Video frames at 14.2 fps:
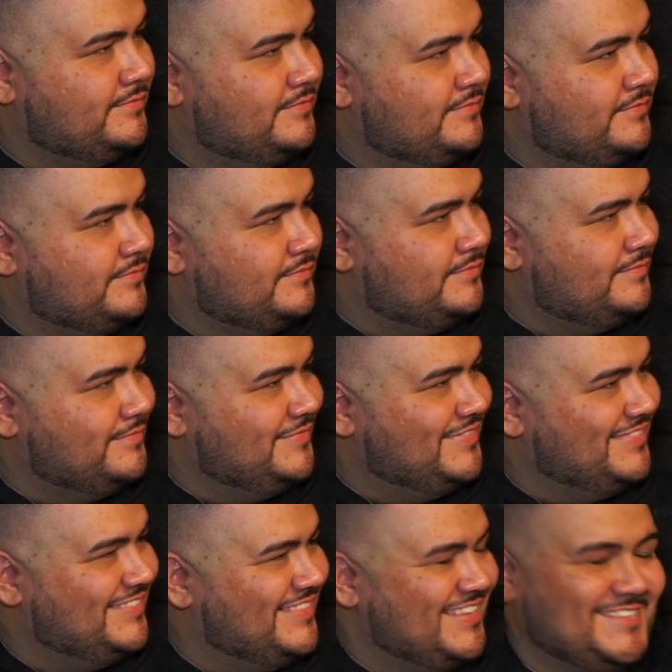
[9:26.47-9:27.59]

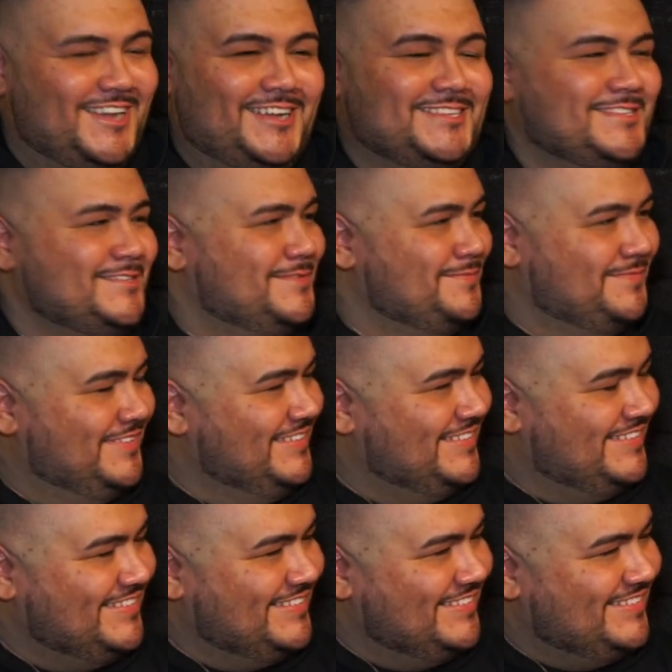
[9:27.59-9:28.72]

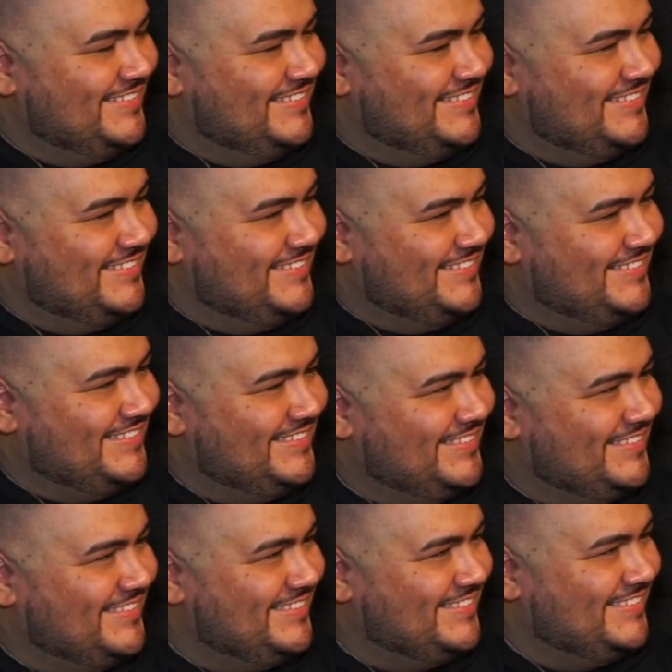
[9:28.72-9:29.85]

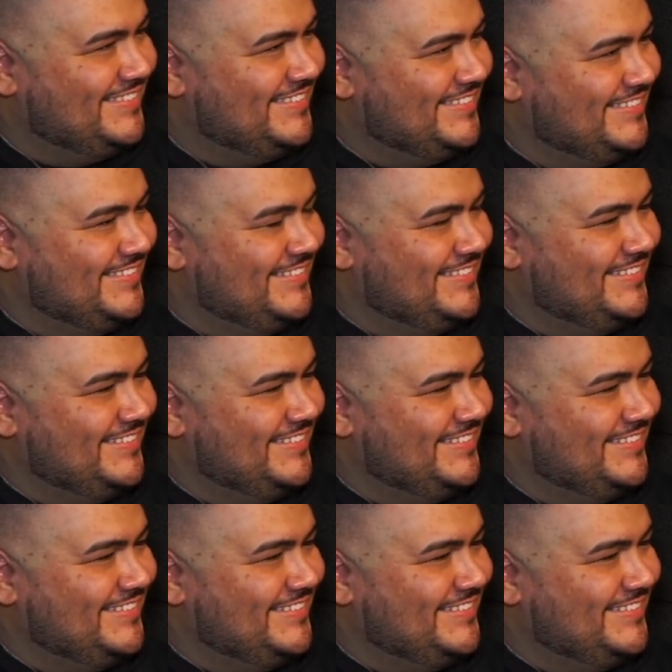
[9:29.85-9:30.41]
This person isn't speaking.